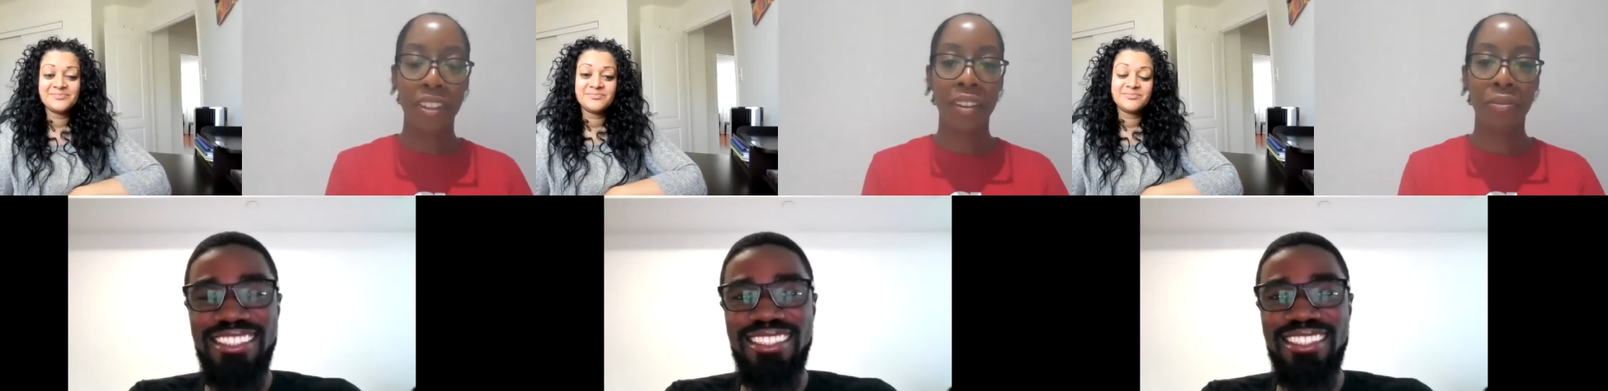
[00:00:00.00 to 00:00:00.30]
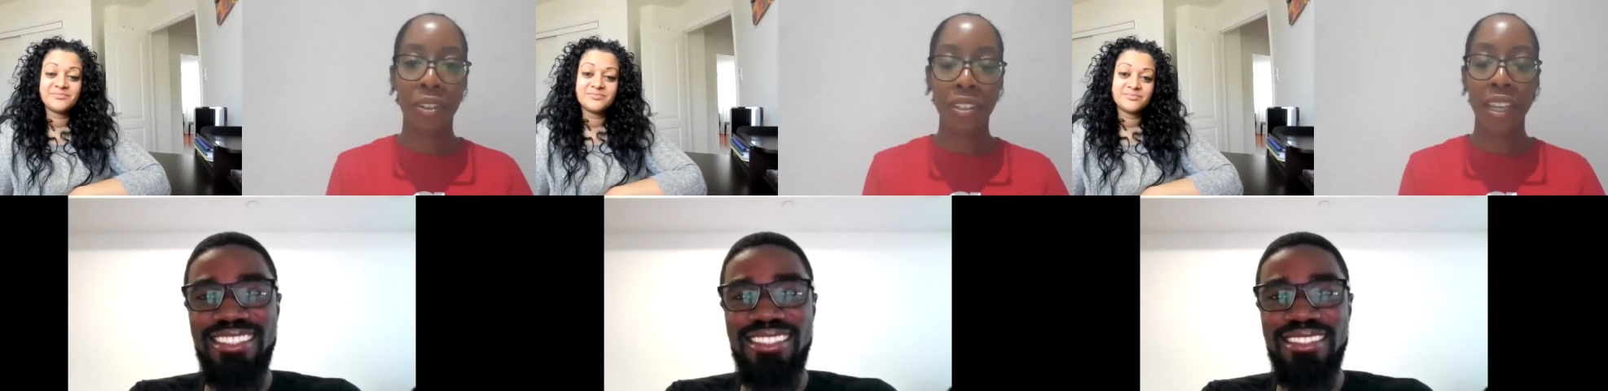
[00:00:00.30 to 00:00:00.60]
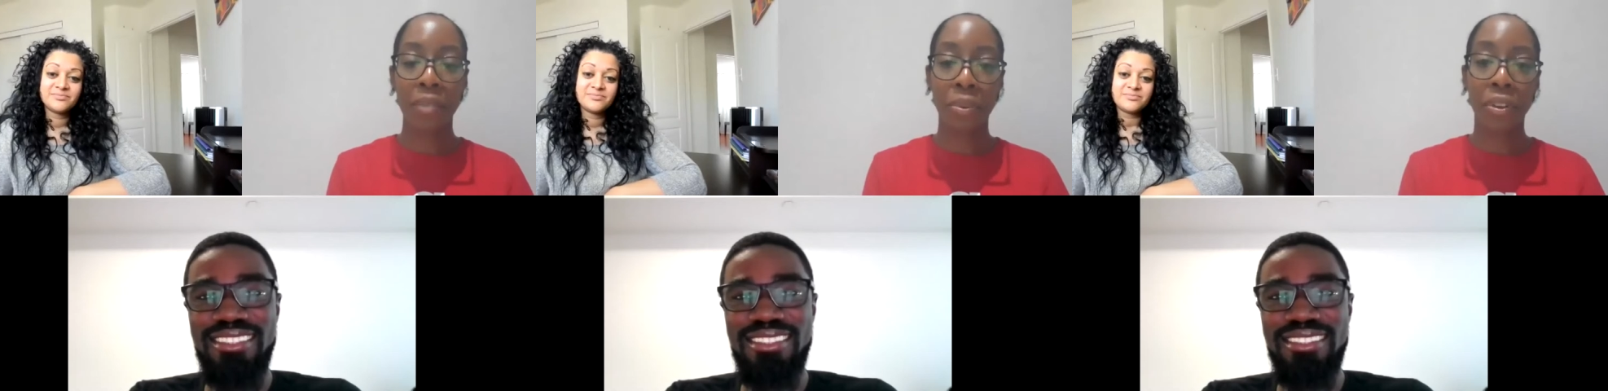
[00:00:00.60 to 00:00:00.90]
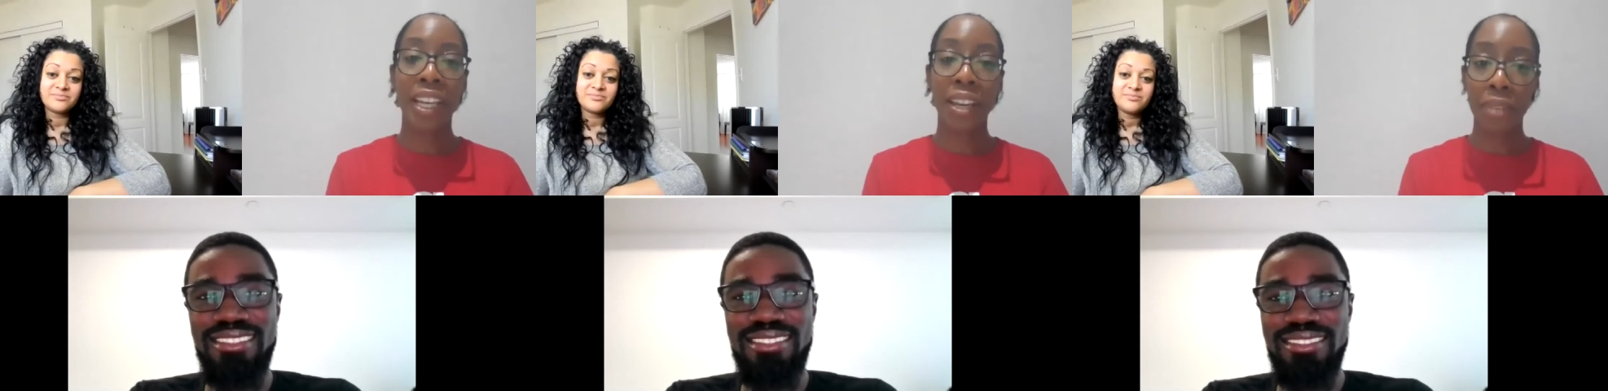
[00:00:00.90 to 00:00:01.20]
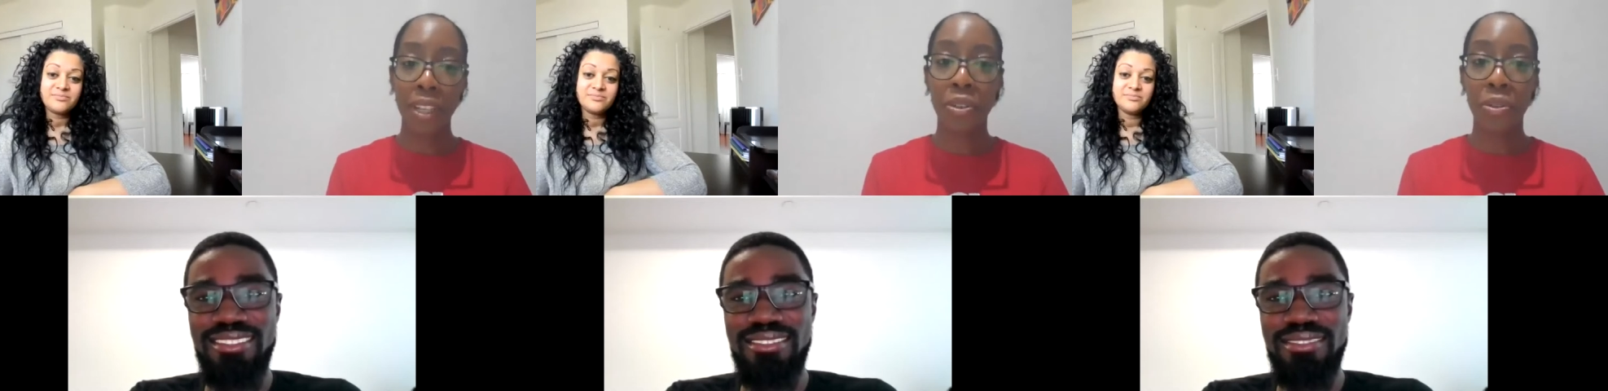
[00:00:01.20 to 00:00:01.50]
Speaker 1: the first then board
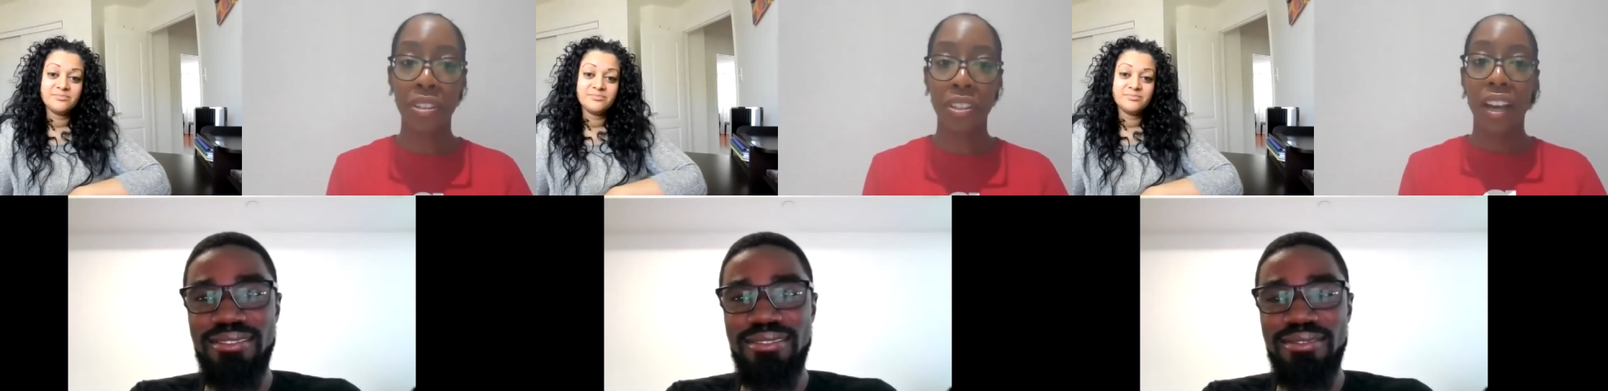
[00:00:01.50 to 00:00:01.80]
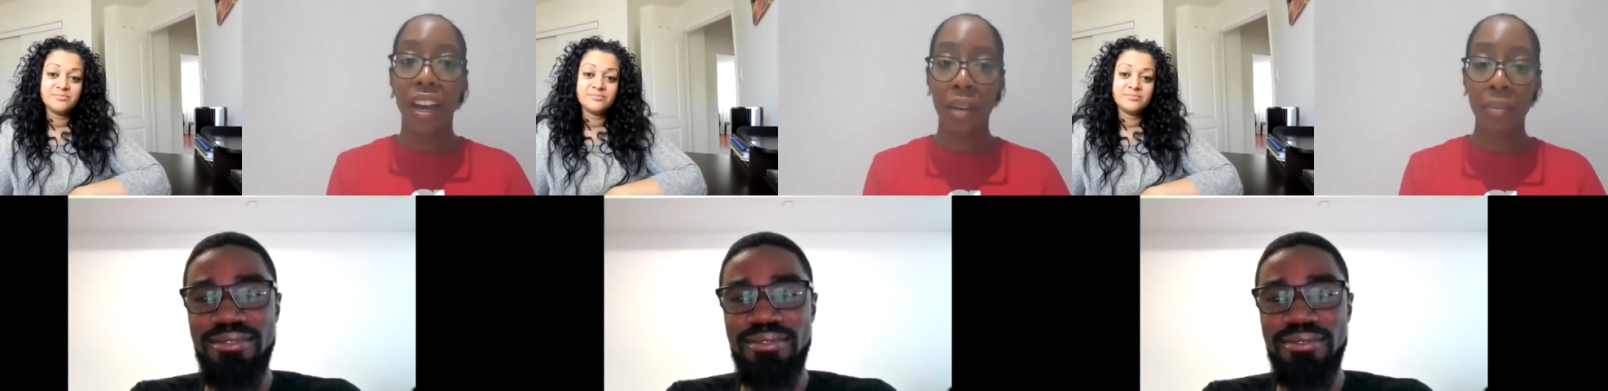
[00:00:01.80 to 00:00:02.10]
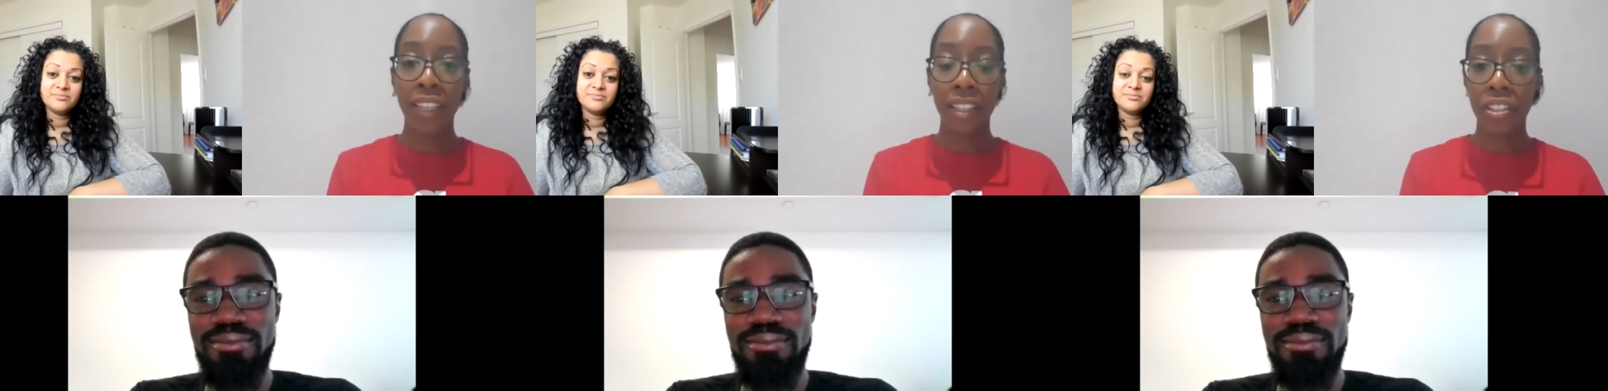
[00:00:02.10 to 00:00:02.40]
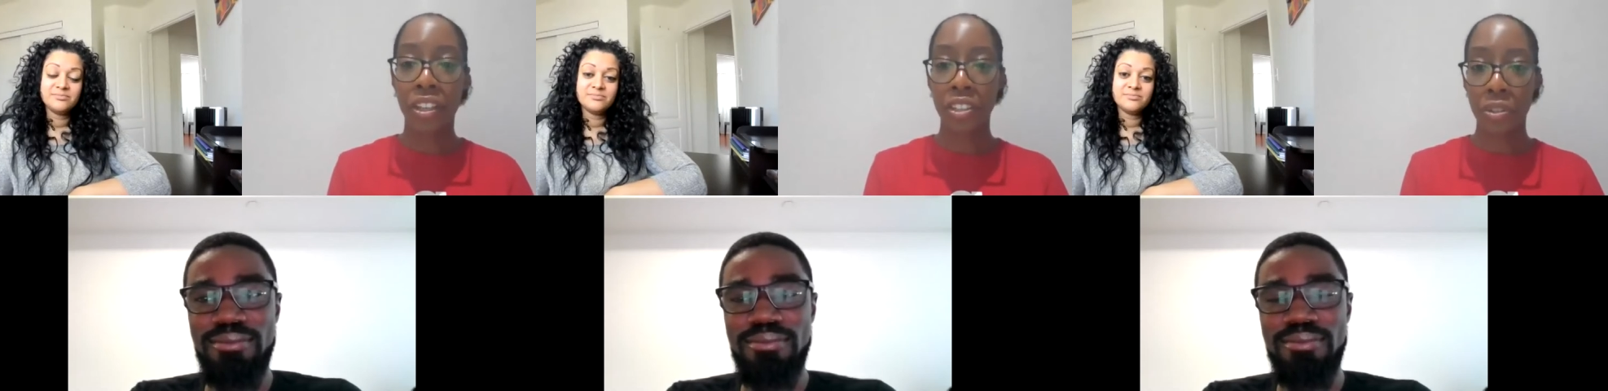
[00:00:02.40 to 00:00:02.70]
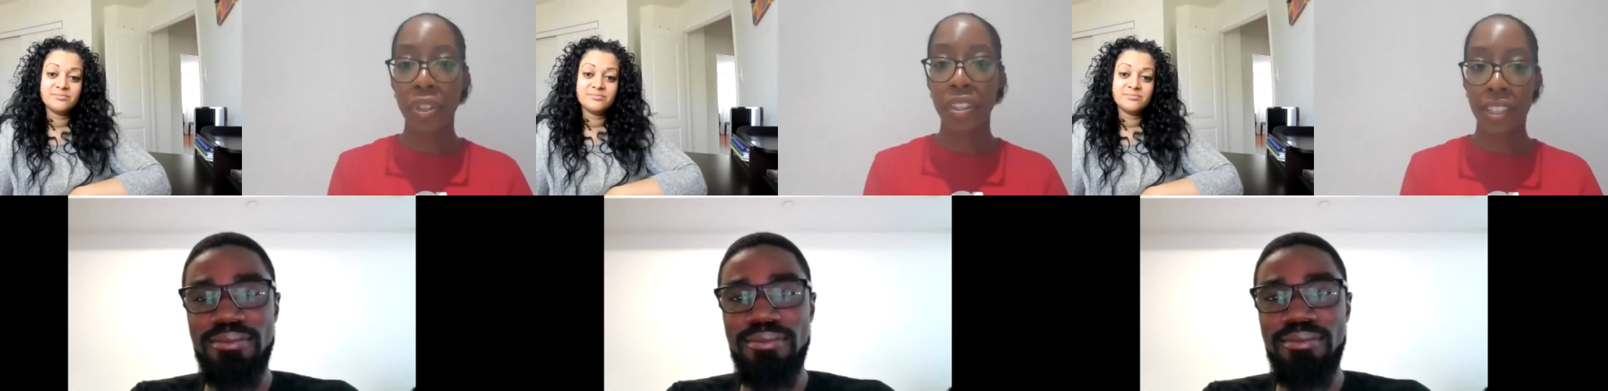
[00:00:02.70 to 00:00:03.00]
can be used Um, in
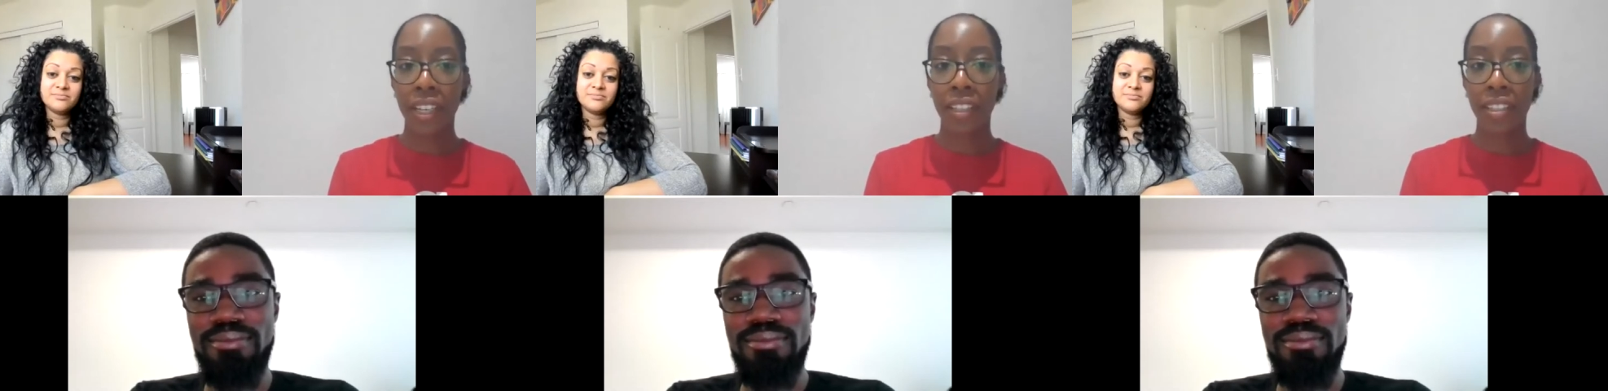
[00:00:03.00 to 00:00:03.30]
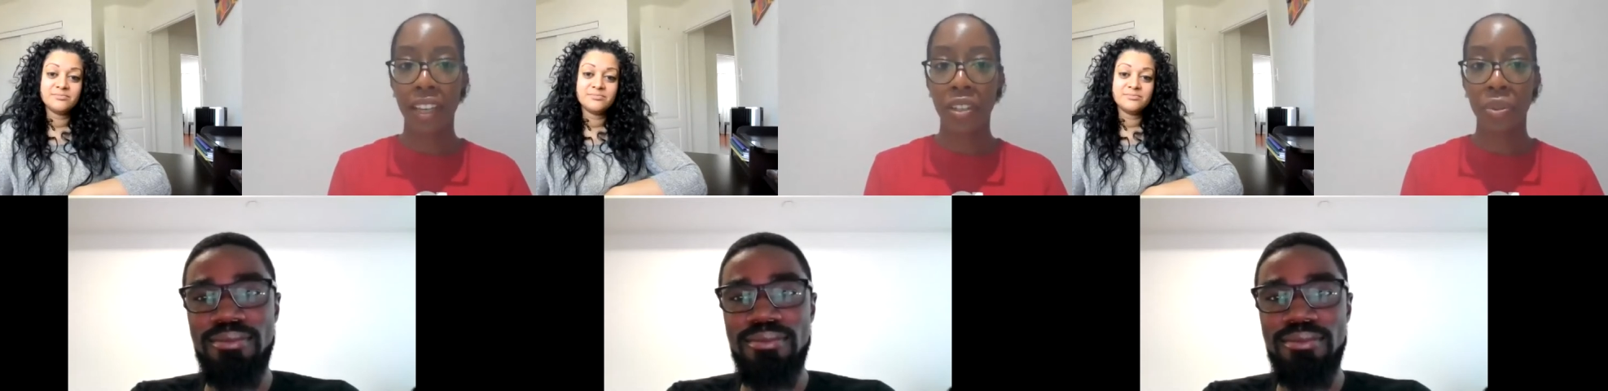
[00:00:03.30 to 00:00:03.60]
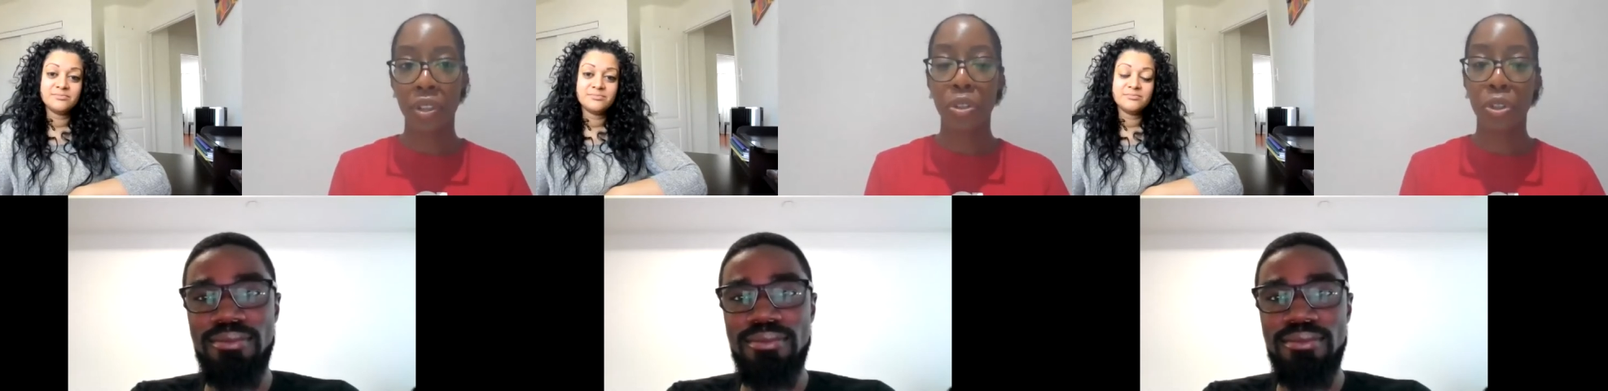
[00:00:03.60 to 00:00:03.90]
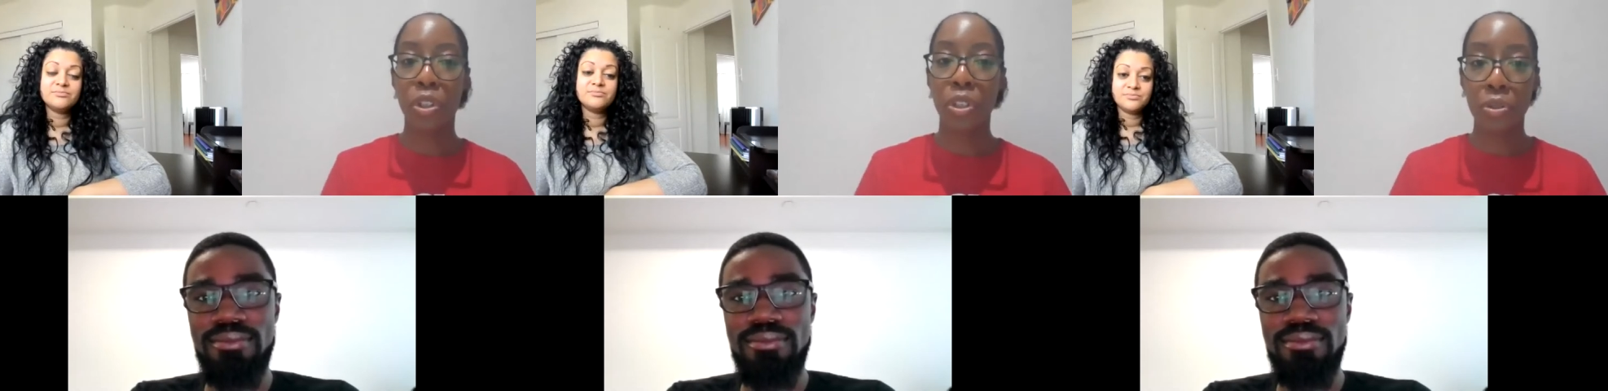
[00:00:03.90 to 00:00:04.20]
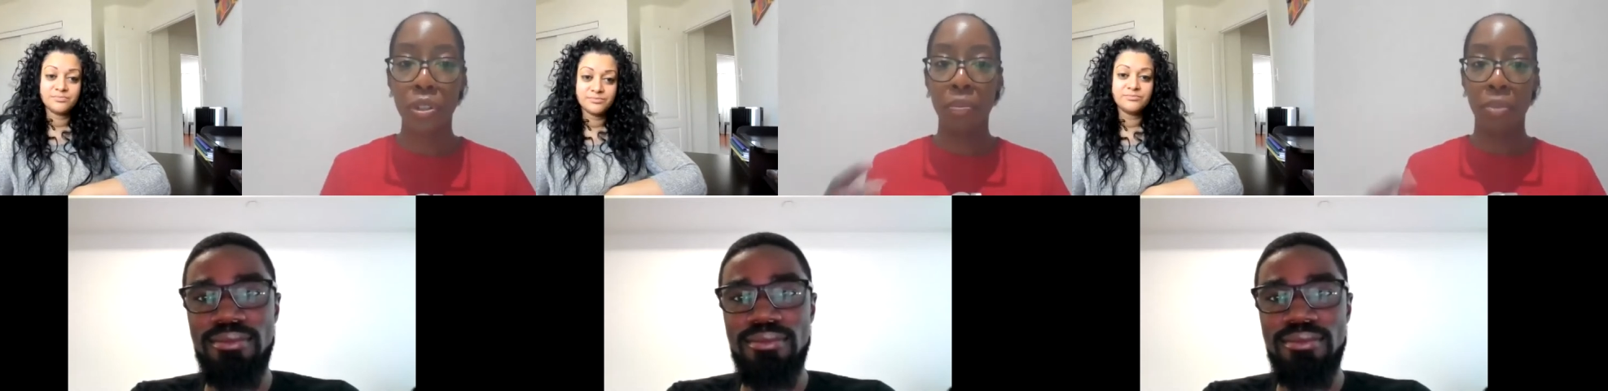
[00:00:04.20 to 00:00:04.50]
conjunction with the daily schedule. So you can
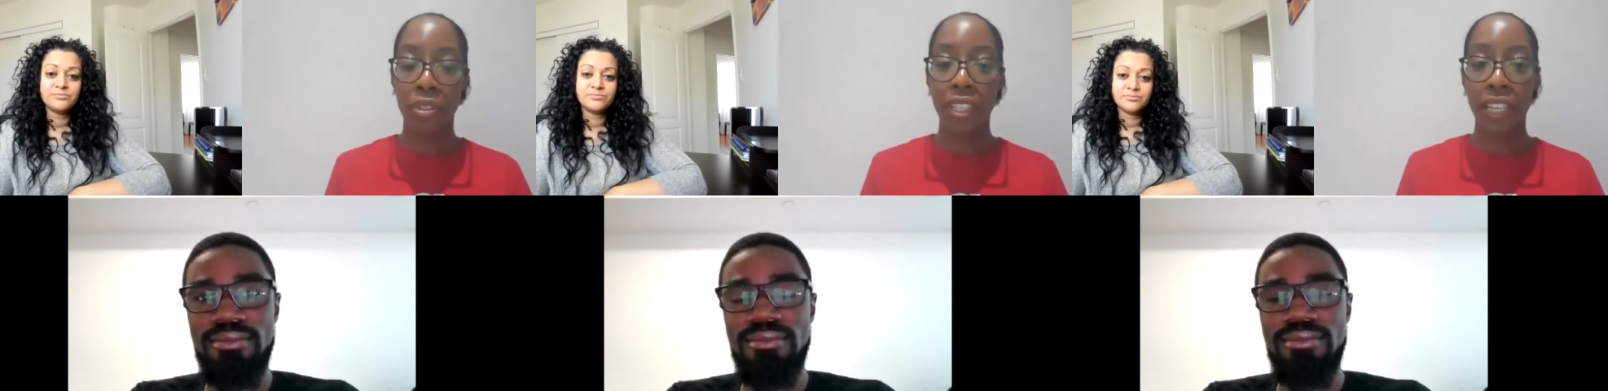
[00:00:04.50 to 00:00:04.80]
use them both